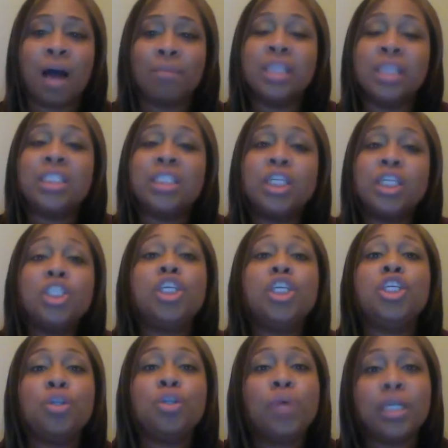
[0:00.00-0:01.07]
Essentially,
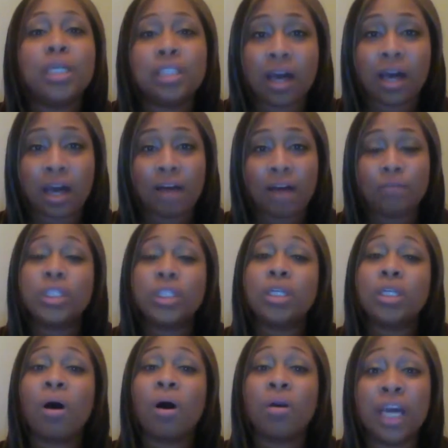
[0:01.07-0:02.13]
you want to have what's
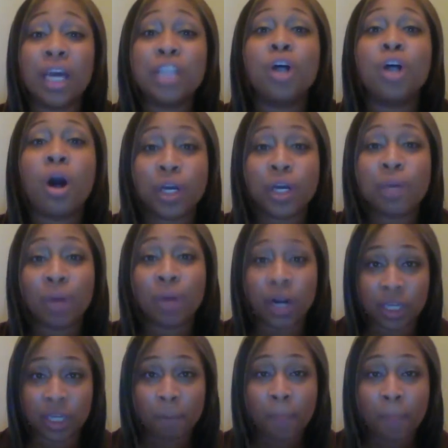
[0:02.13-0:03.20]
called a target
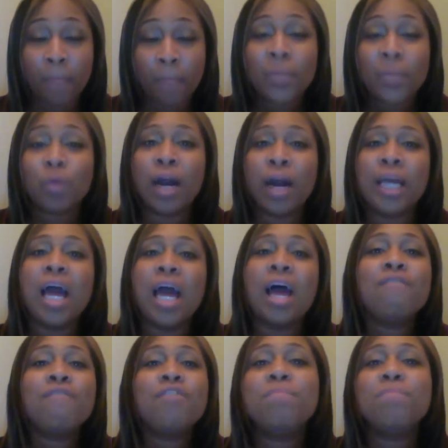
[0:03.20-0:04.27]
market, right?
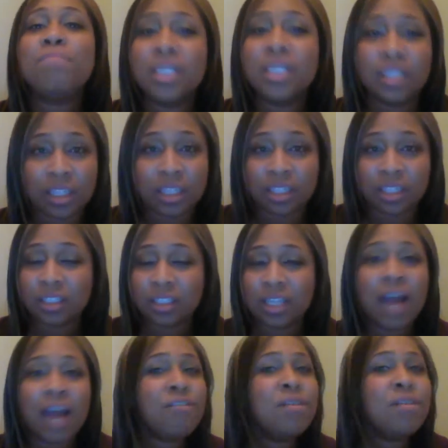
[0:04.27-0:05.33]
Every business
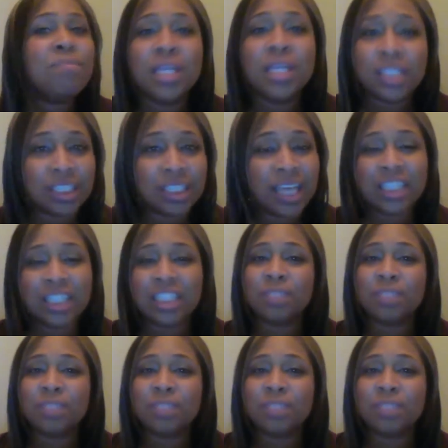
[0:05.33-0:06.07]
has a